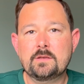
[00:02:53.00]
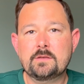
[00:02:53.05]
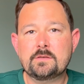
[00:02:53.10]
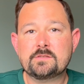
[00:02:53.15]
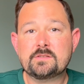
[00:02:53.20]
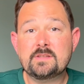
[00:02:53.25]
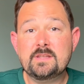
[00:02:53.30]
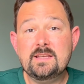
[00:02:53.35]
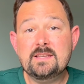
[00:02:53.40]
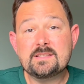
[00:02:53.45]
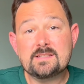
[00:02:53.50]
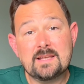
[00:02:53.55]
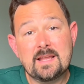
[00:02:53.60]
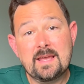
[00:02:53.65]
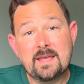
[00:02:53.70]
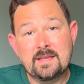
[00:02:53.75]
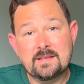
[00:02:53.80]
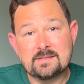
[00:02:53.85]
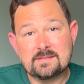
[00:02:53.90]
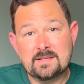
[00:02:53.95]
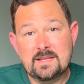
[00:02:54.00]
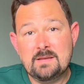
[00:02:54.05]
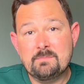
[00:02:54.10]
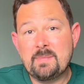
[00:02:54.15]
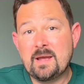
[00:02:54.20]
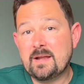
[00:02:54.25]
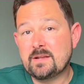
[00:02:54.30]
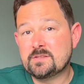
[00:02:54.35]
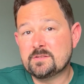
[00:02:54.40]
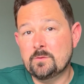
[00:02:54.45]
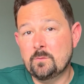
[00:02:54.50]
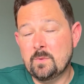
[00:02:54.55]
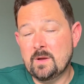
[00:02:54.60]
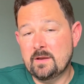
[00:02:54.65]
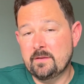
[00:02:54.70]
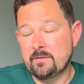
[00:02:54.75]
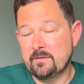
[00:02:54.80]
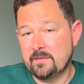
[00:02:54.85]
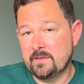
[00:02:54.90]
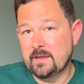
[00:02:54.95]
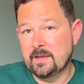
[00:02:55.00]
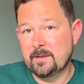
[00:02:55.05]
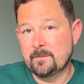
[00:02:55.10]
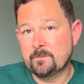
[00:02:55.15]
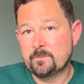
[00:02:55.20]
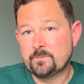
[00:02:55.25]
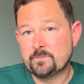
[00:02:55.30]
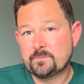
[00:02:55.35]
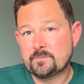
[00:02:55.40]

So these layers lead back to one thing,